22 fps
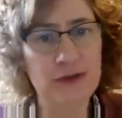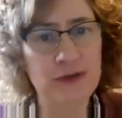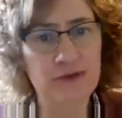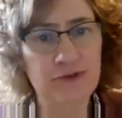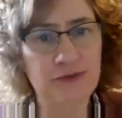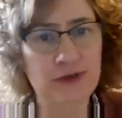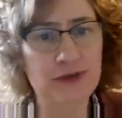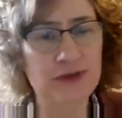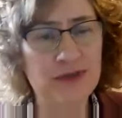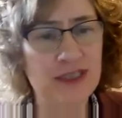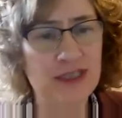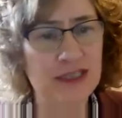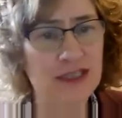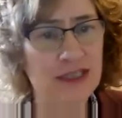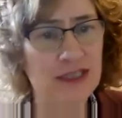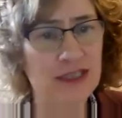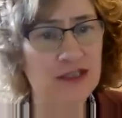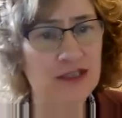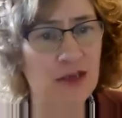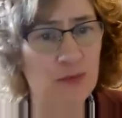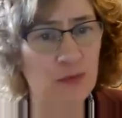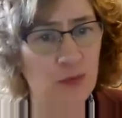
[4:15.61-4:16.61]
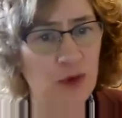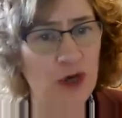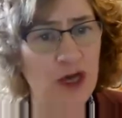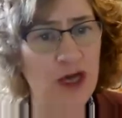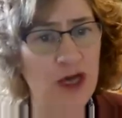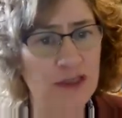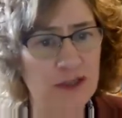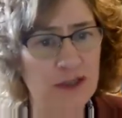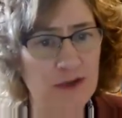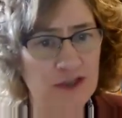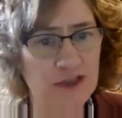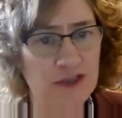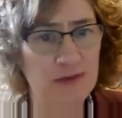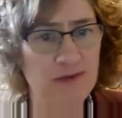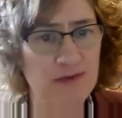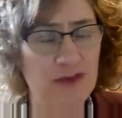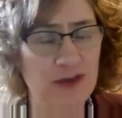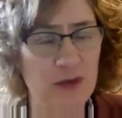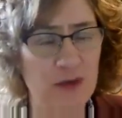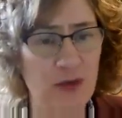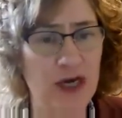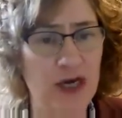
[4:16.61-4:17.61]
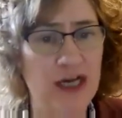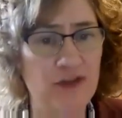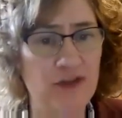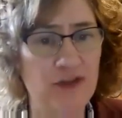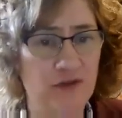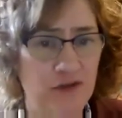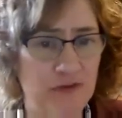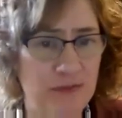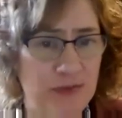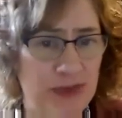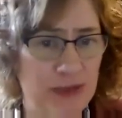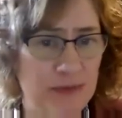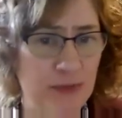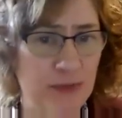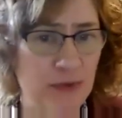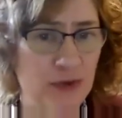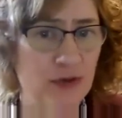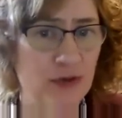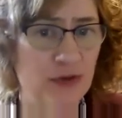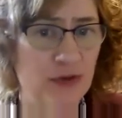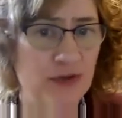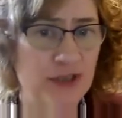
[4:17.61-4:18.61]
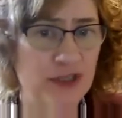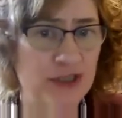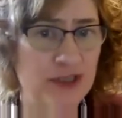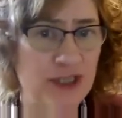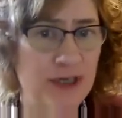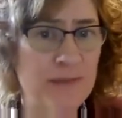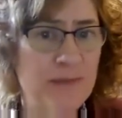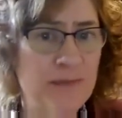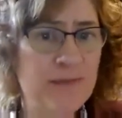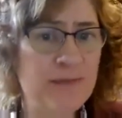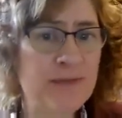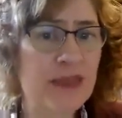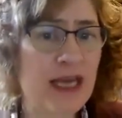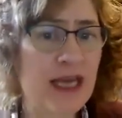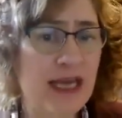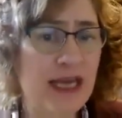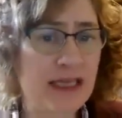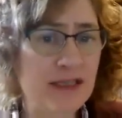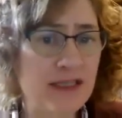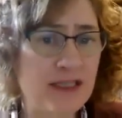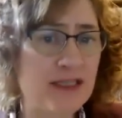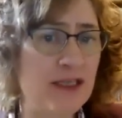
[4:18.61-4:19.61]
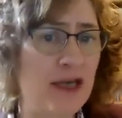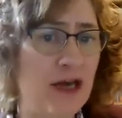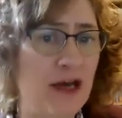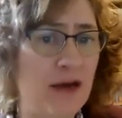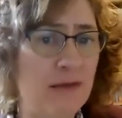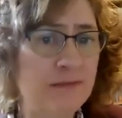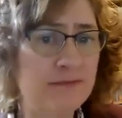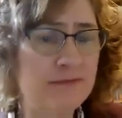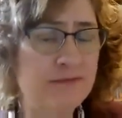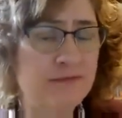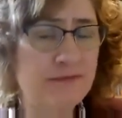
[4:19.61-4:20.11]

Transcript: processes that weren't going to be required or have been paused. And some,